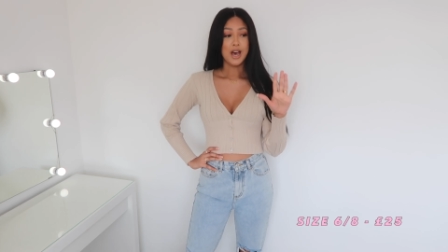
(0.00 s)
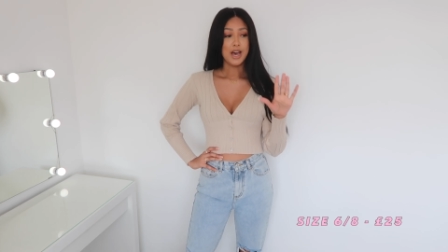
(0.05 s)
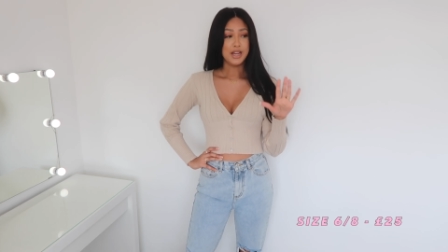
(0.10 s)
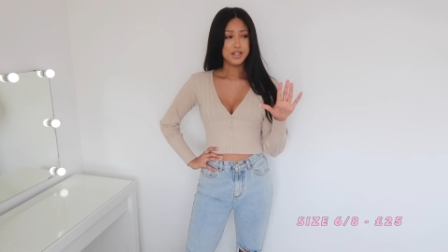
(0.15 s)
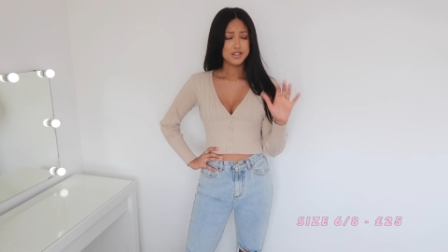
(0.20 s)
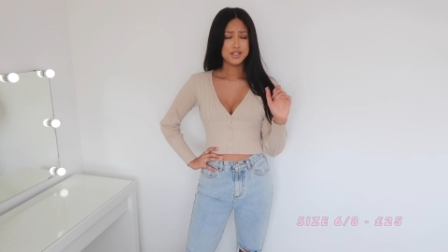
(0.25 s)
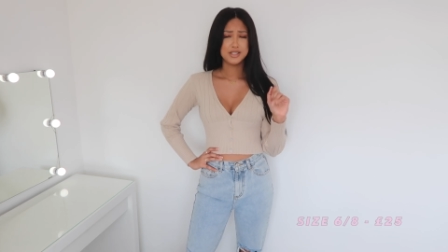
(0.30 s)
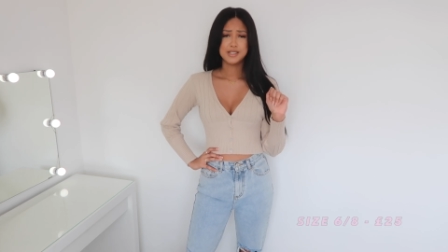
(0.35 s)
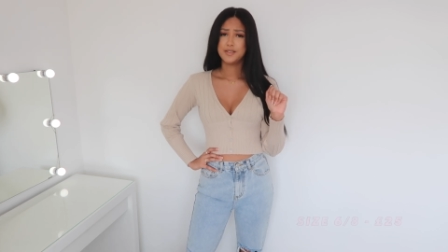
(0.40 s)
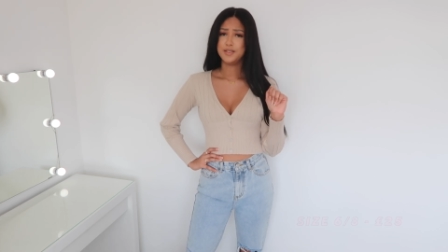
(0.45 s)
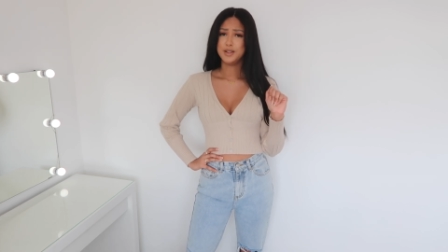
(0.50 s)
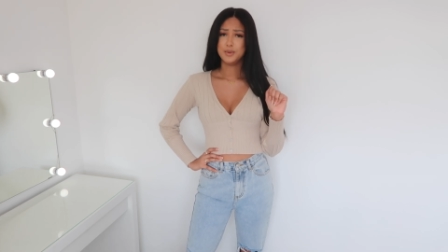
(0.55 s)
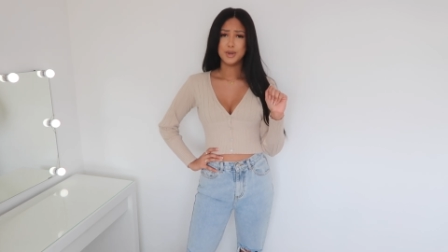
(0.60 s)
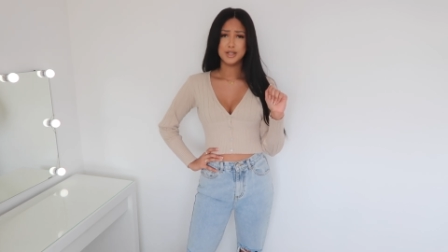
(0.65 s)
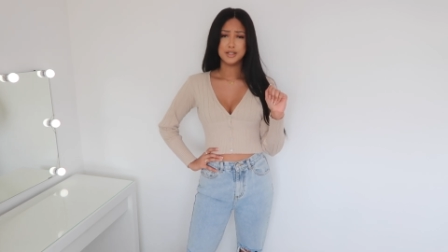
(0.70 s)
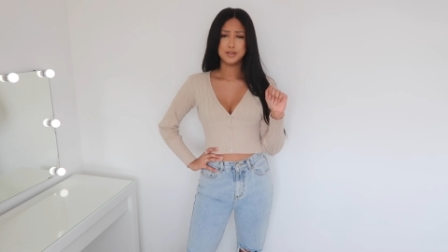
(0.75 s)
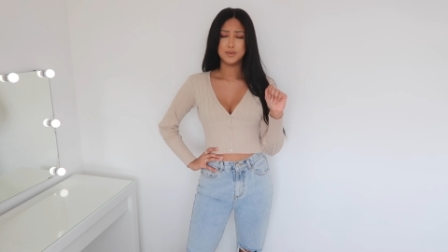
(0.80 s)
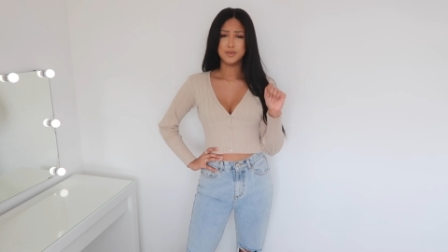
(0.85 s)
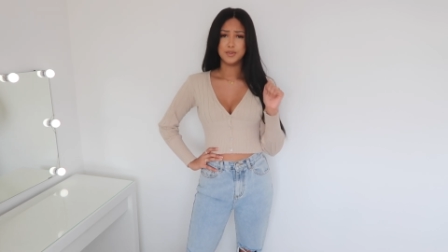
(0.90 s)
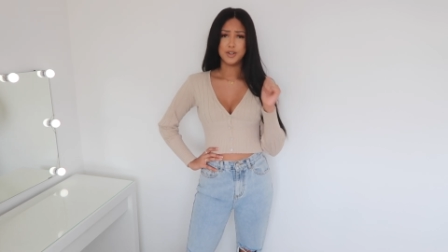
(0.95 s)
And you can definitely
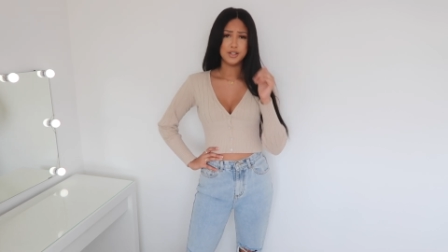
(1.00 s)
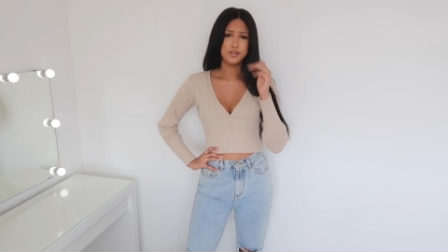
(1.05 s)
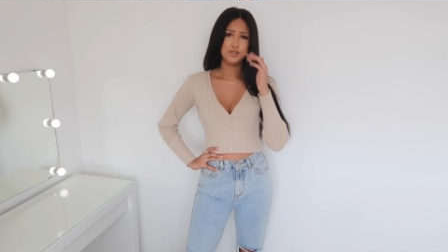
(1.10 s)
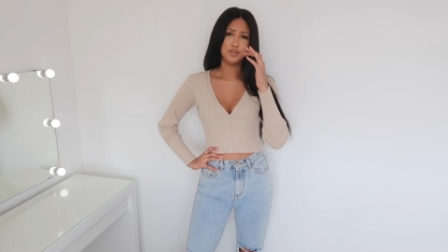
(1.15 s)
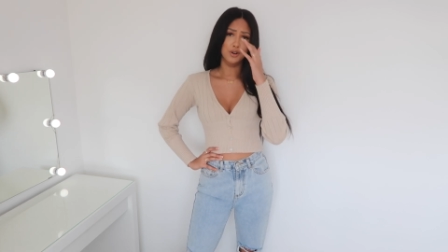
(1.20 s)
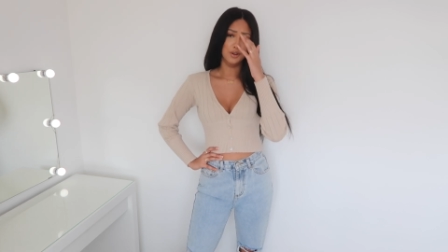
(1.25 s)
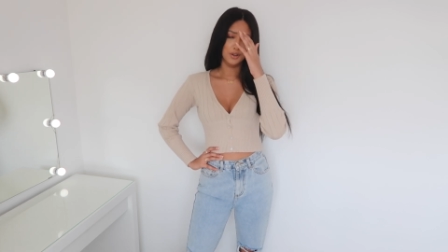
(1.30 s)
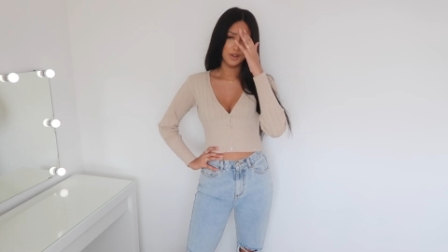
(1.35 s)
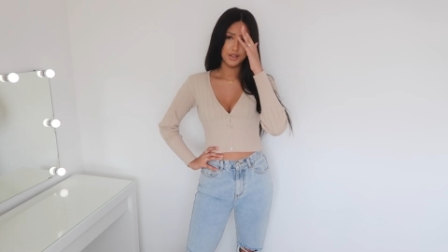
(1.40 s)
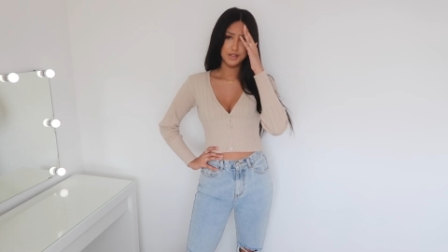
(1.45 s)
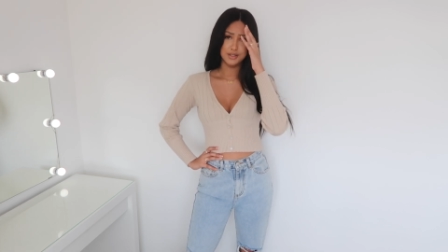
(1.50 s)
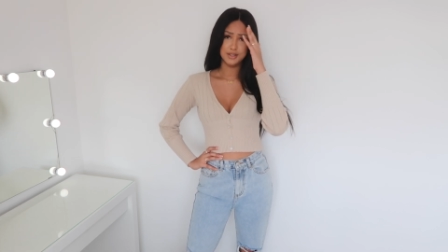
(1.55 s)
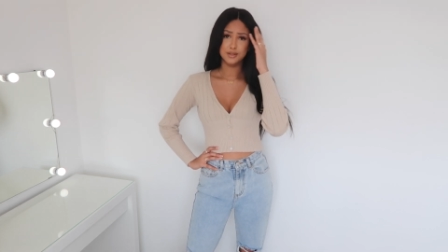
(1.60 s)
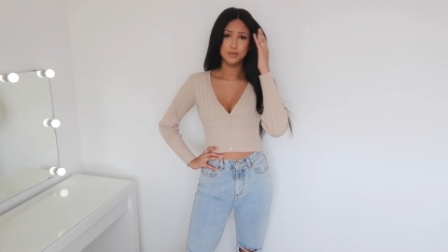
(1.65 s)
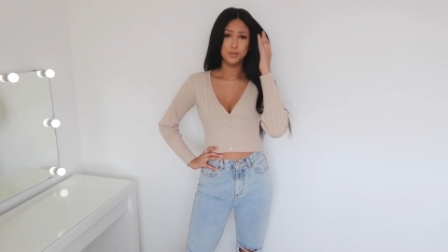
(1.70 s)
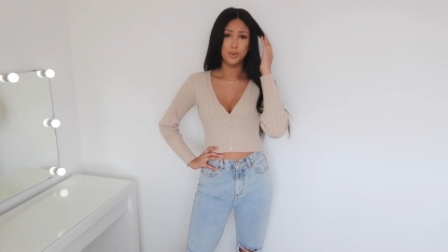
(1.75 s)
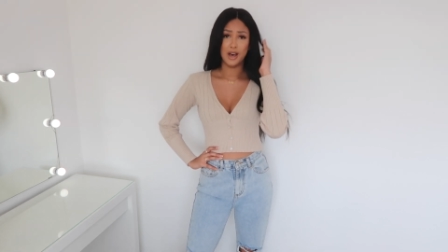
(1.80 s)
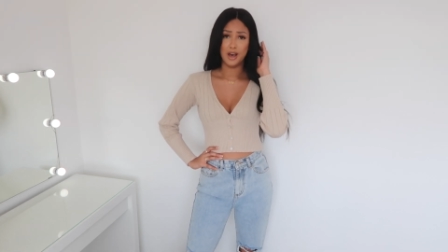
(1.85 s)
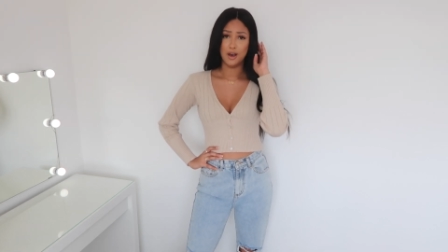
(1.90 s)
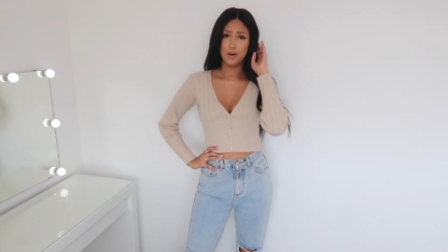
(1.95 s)
wear this with like joggers
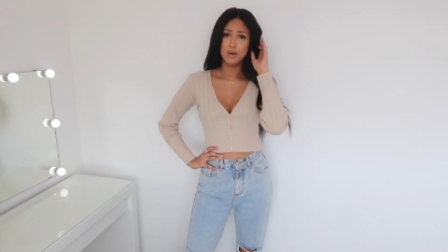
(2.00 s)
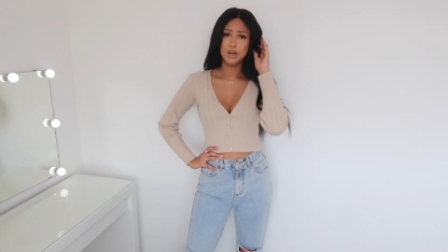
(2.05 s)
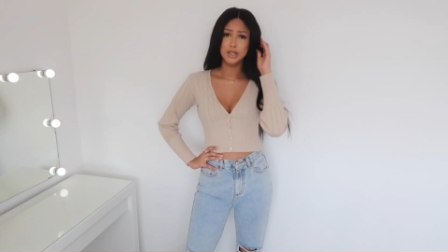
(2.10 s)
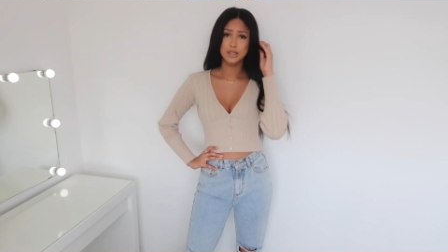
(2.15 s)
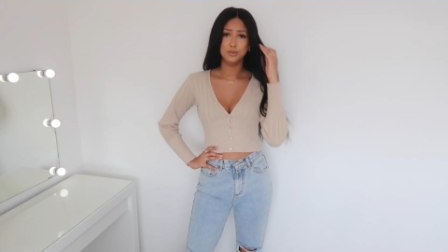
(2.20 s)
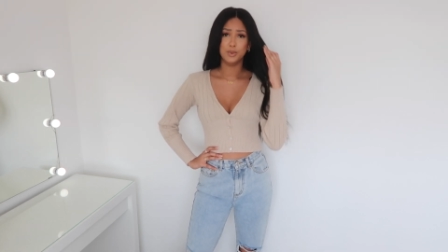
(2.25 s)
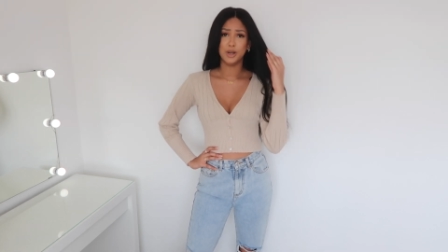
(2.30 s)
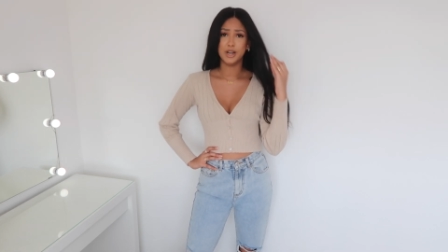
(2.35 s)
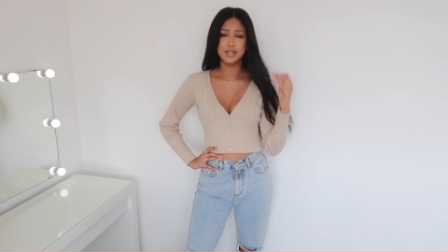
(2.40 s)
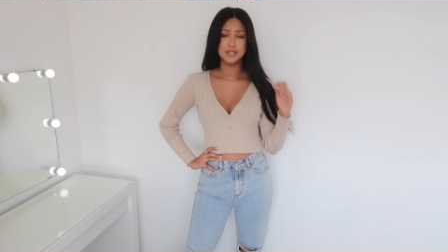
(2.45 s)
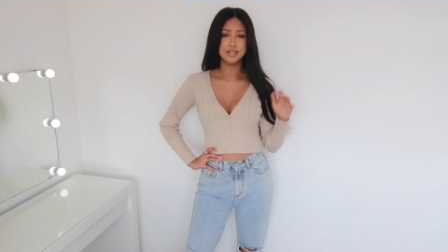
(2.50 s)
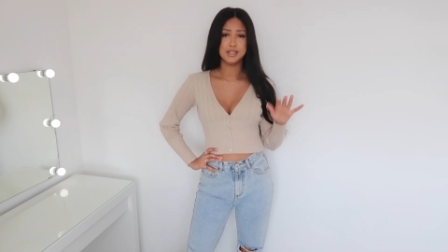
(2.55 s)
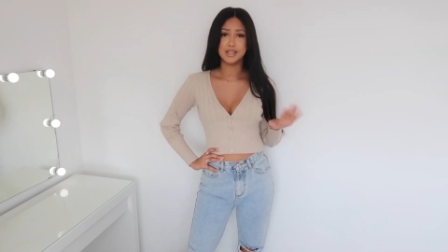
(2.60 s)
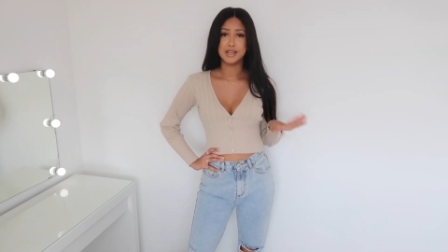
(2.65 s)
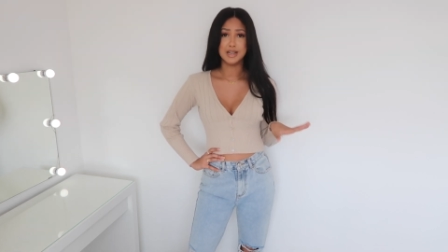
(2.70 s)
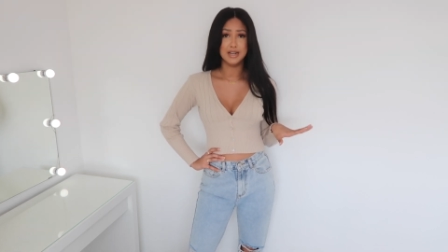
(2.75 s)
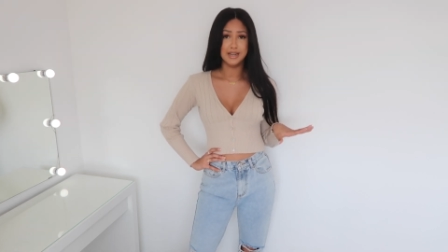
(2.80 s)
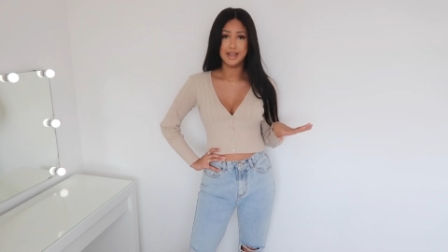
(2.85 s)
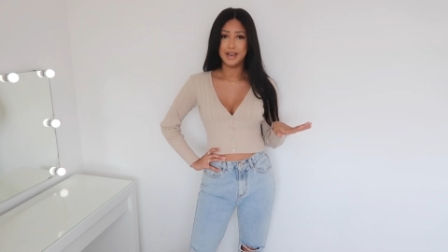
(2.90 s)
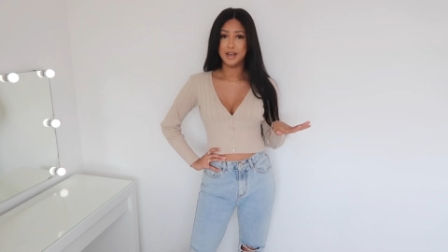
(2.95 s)
as well and wear it as
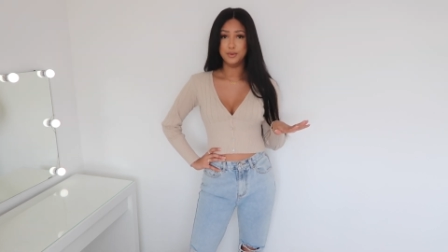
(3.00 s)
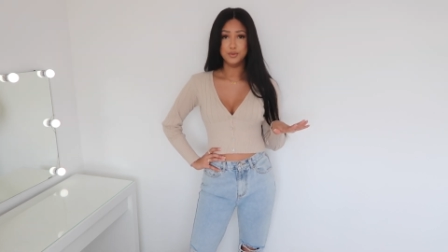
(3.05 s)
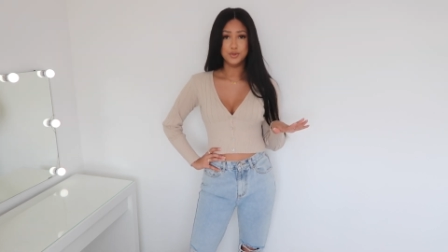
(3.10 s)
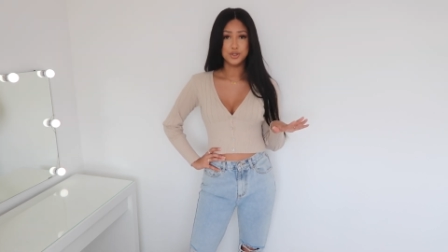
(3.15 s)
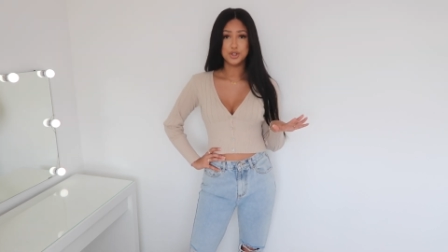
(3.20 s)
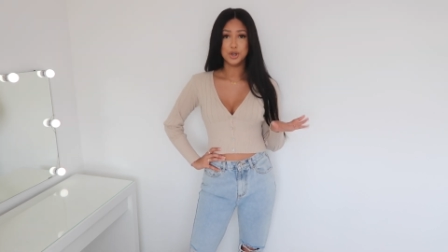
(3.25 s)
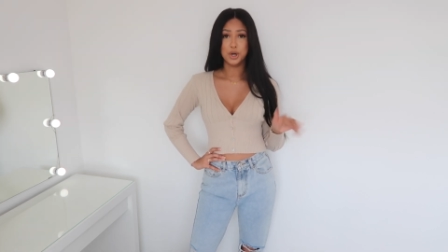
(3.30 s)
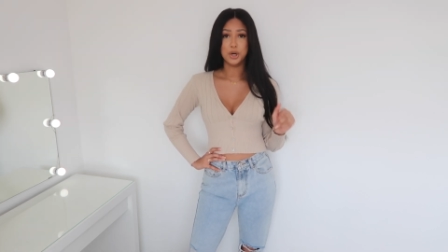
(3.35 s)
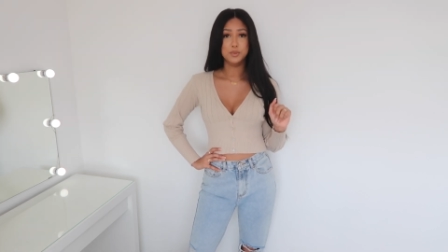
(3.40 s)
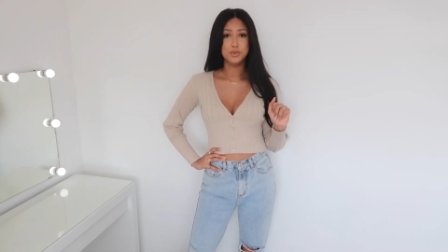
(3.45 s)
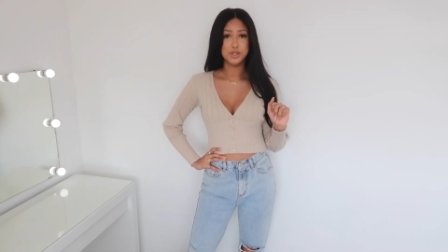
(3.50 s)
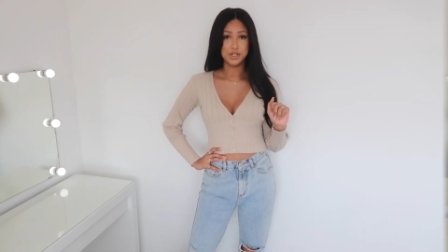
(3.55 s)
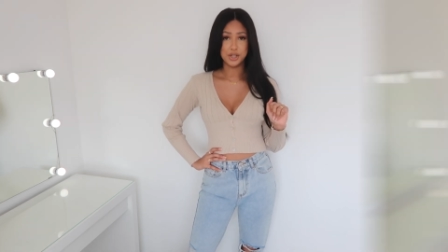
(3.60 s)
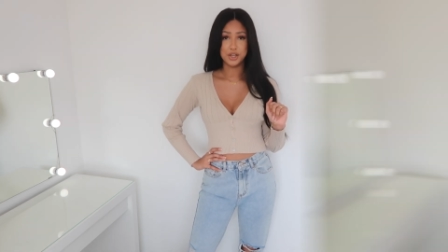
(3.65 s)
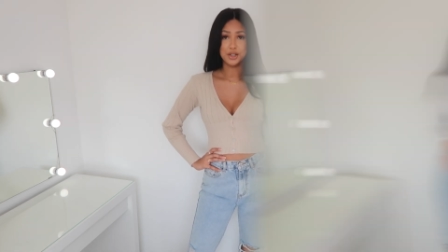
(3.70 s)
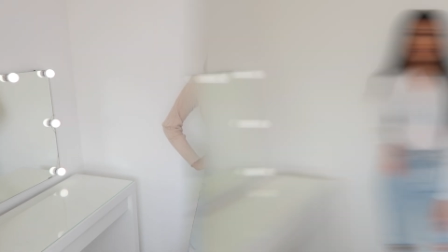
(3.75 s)
like a lounge top too.